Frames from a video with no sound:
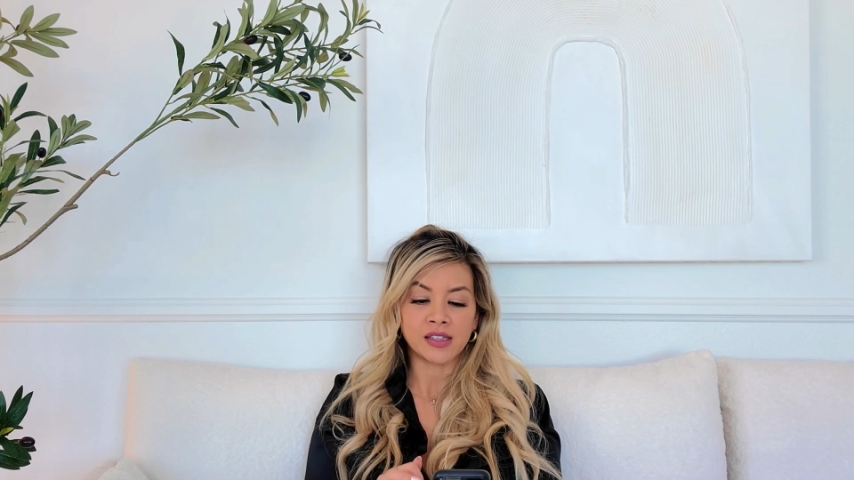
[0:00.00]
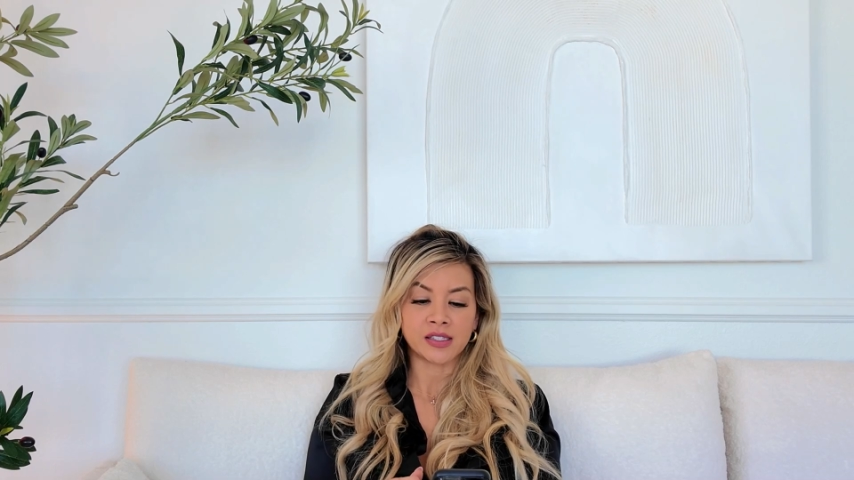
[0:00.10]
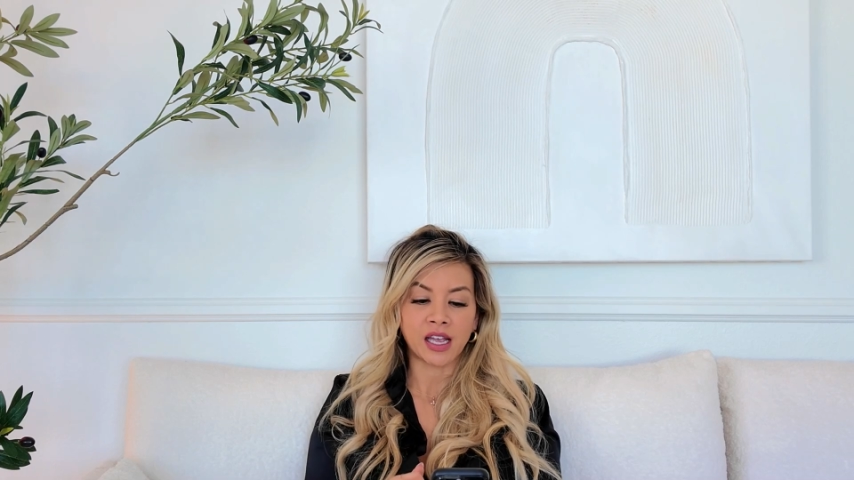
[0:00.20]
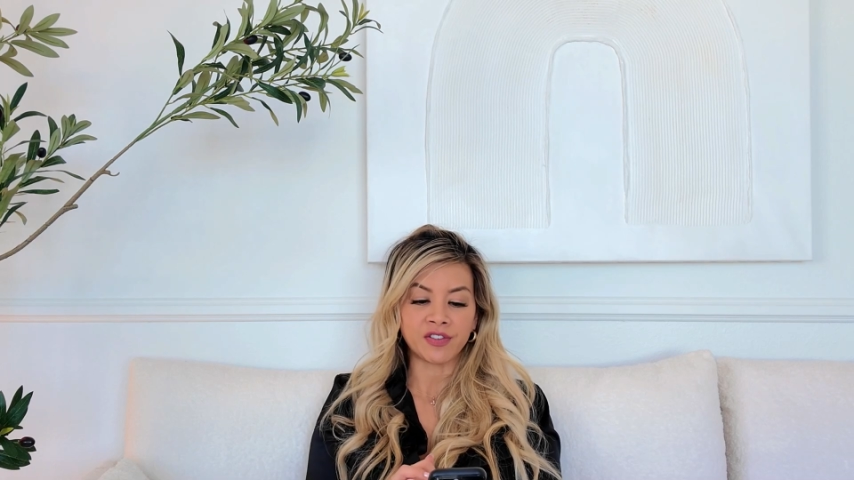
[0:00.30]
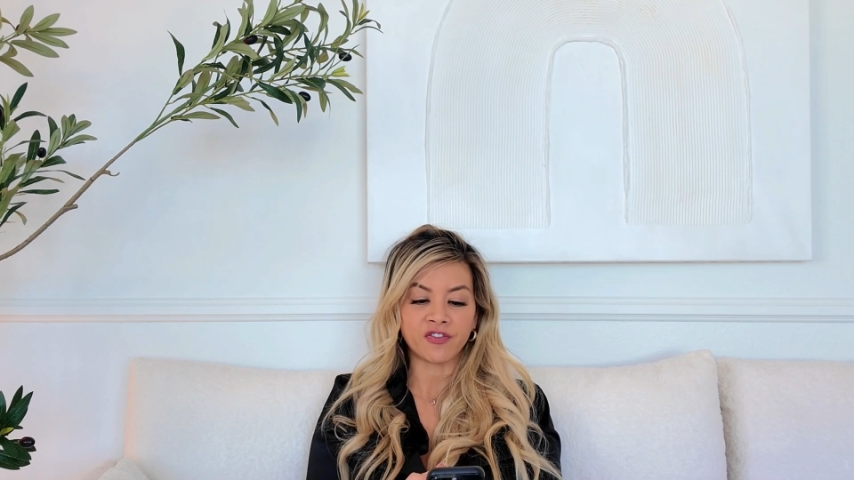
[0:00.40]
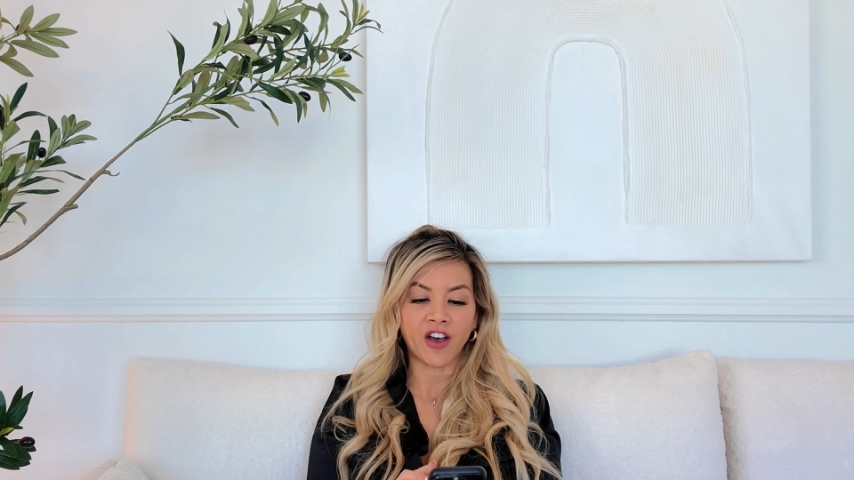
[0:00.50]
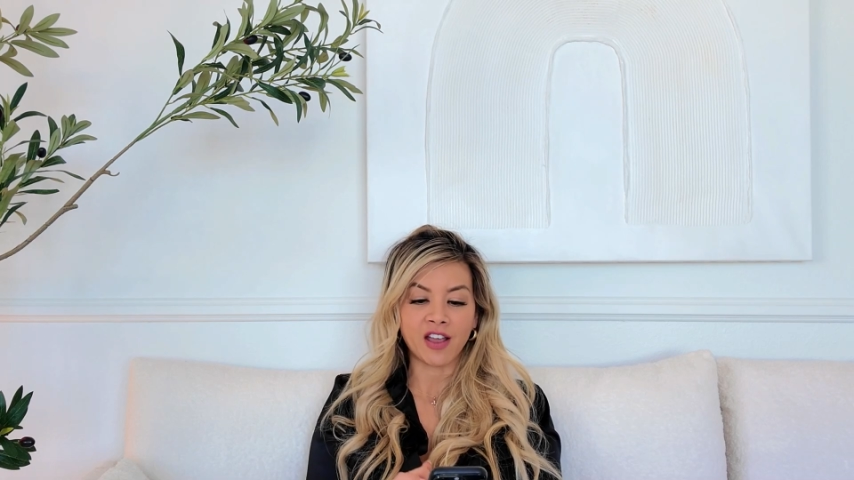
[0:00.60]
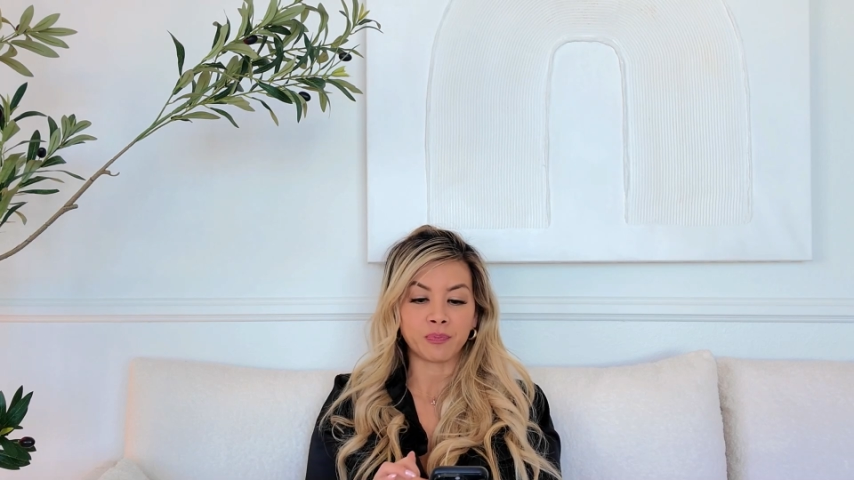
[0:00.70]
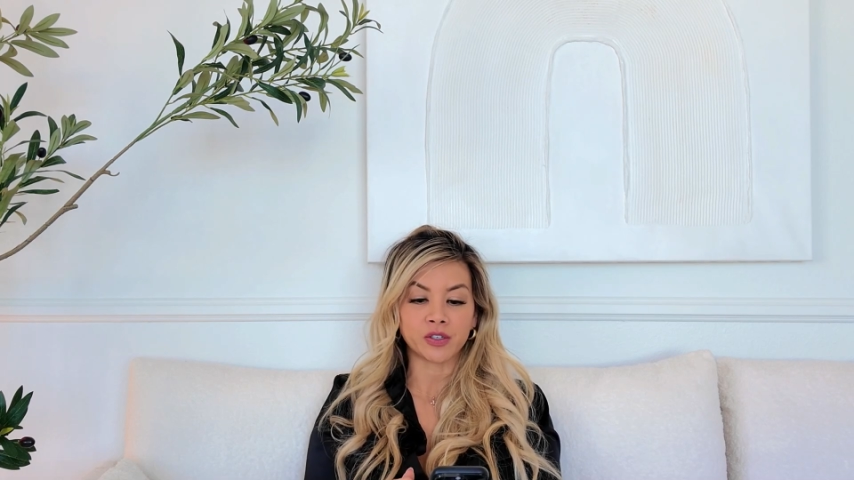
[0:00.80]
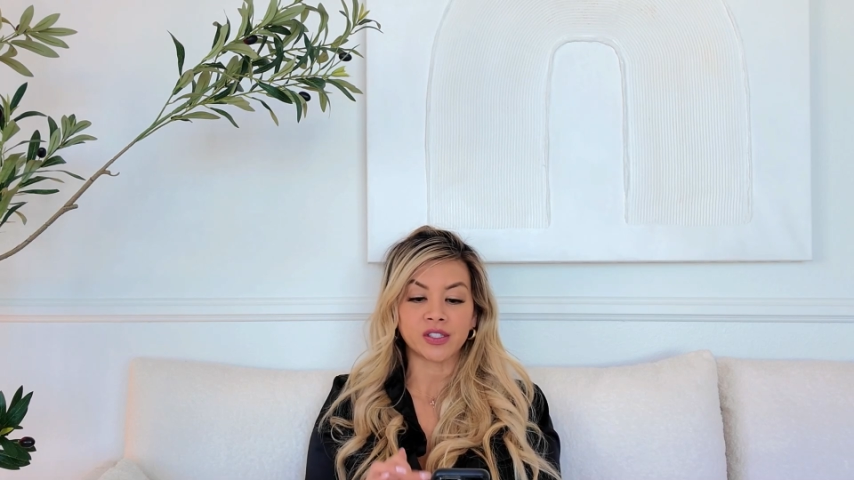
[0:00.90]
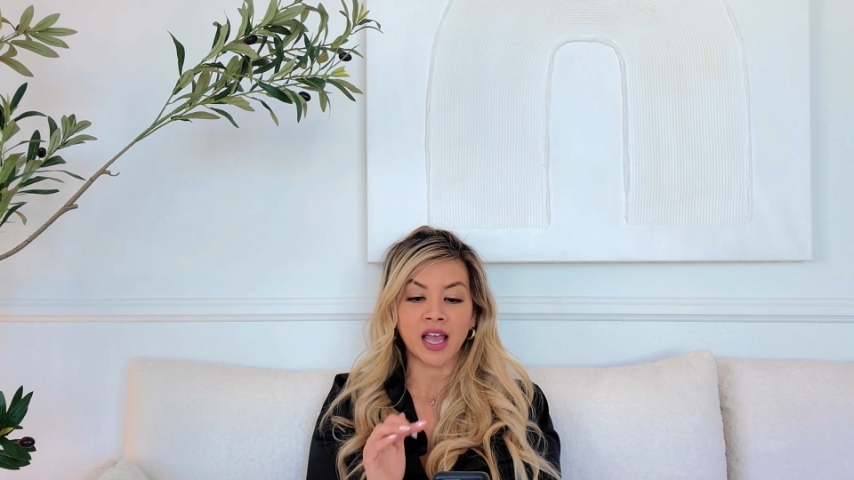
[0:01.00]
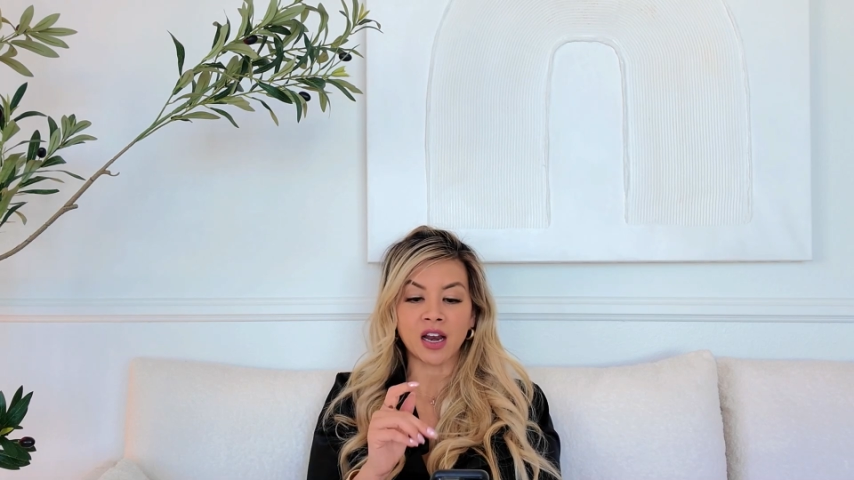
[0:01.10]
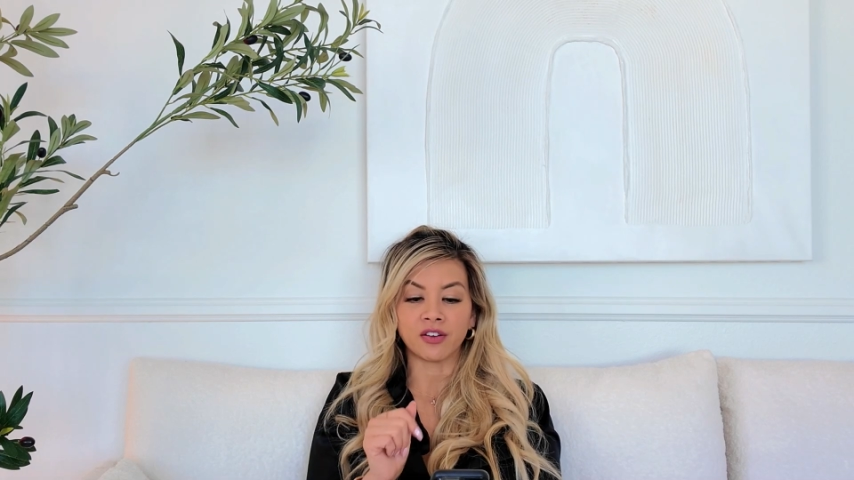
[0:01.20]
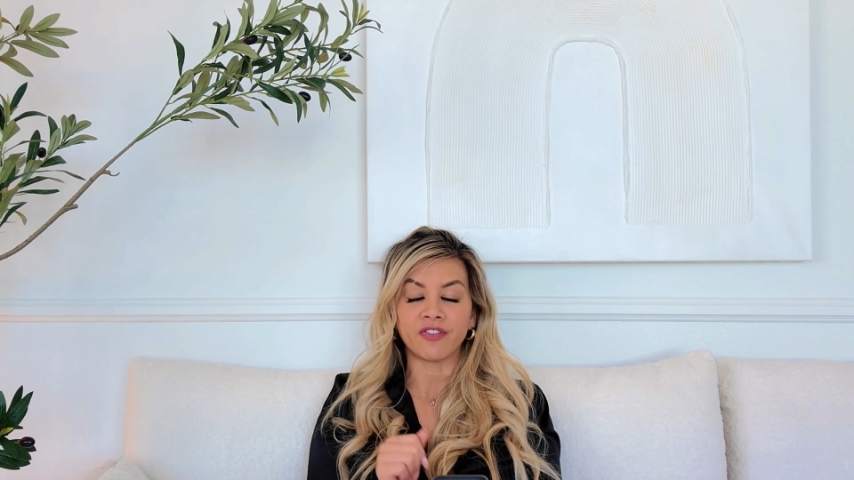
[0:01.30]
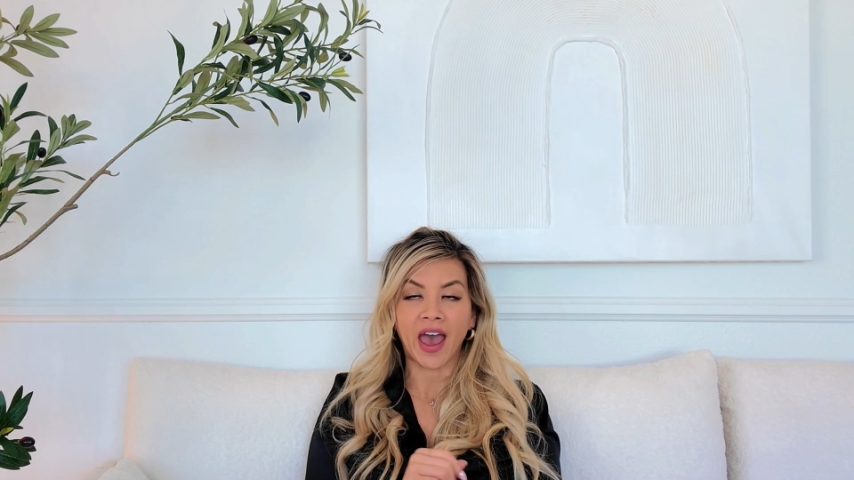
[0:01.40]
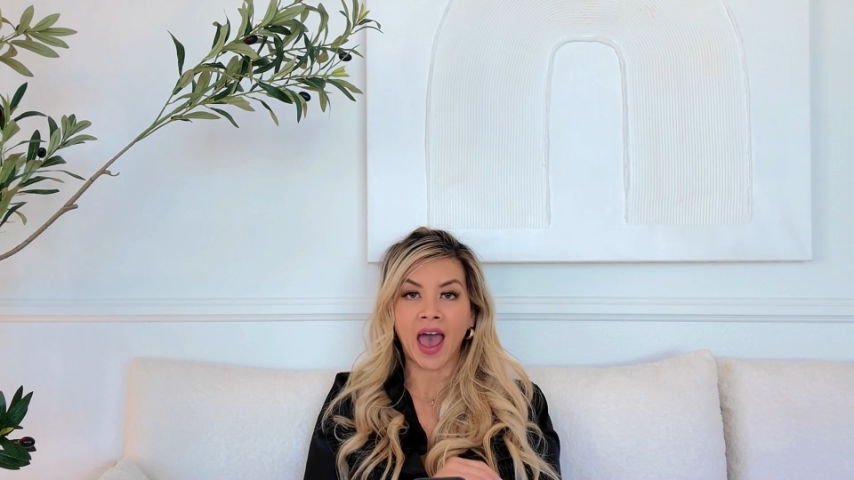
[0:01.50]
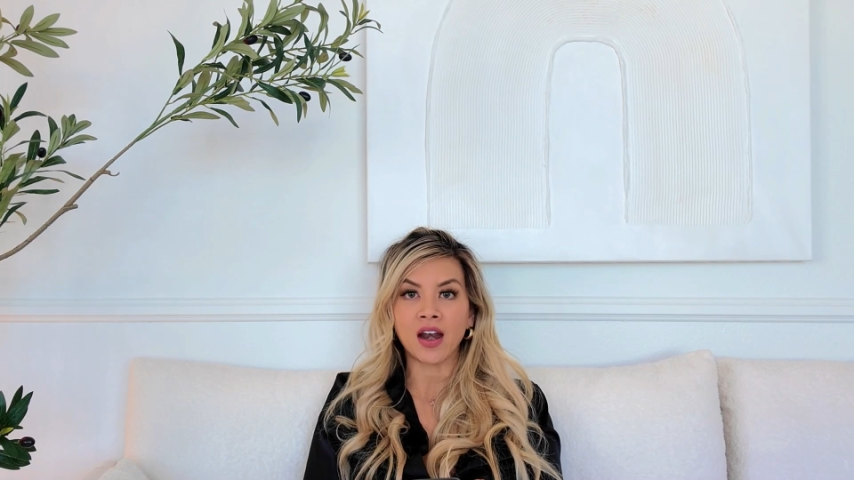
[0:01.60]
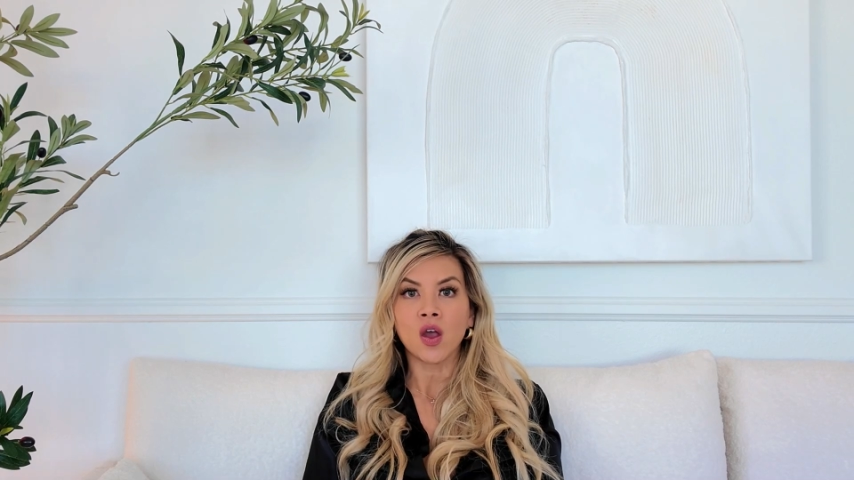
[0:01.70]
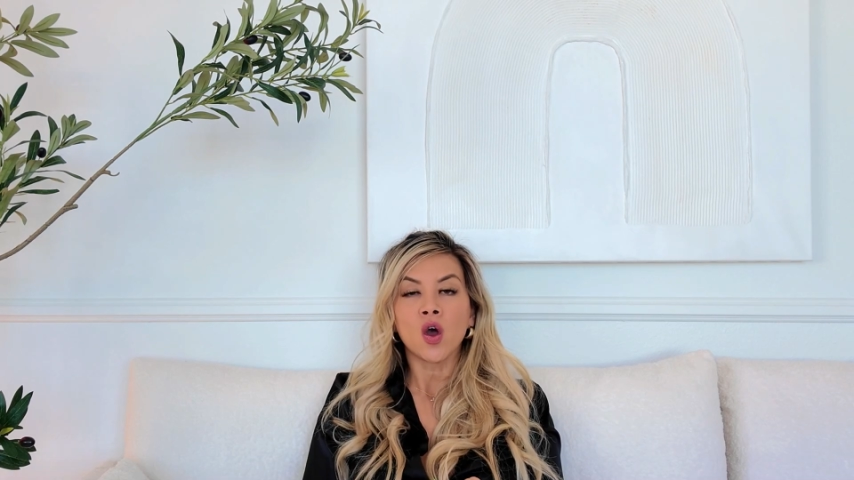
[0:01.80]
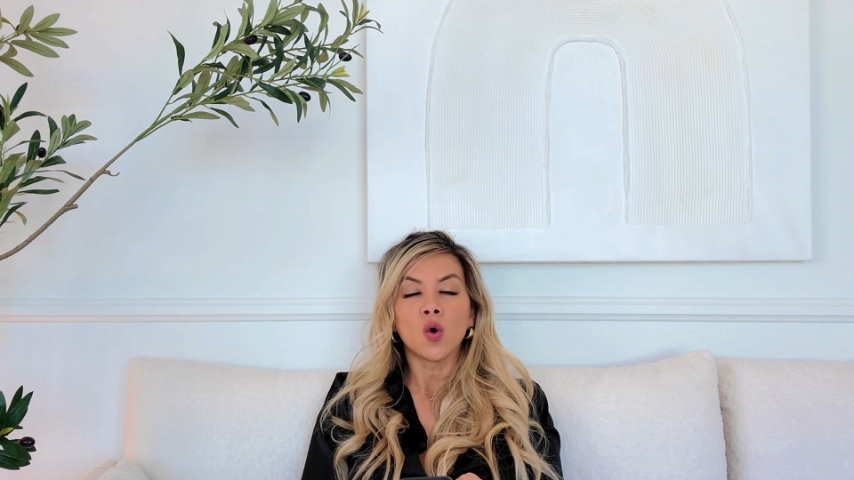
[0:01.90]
75% of that